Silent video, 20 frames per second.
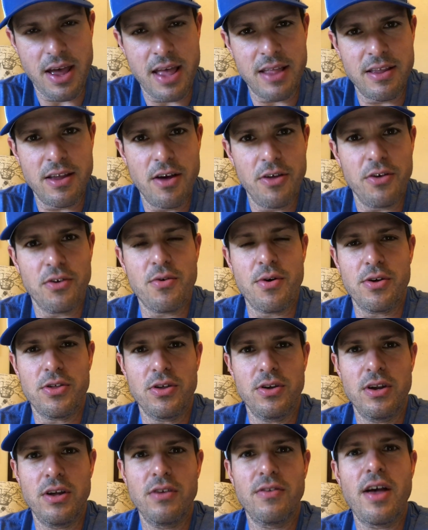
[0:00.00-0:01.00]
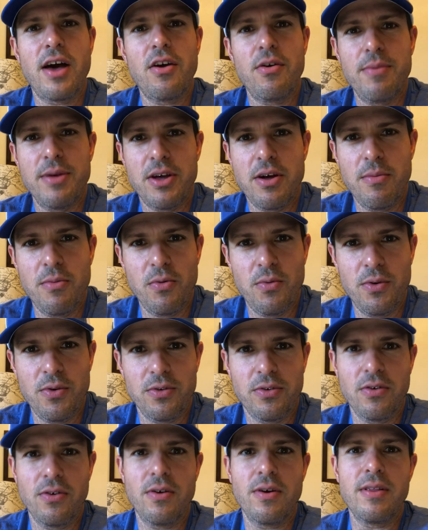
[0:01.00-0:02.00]
And the other question is how to become a
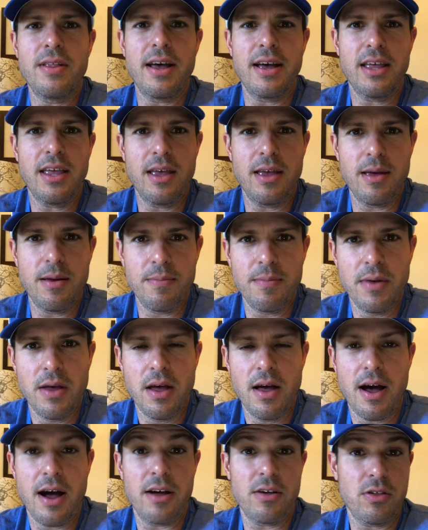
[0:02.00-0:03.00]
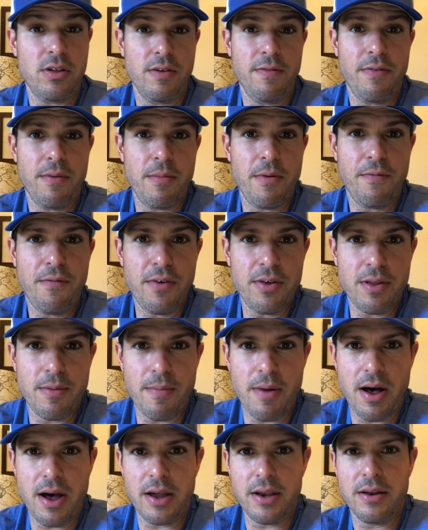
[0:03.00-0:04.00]
realtor, and that came actually from a friend of
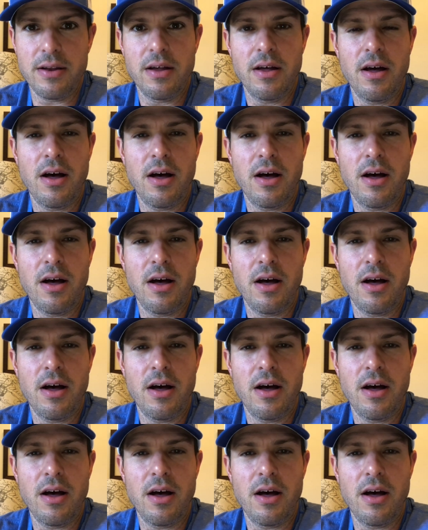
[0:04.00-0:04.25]
mine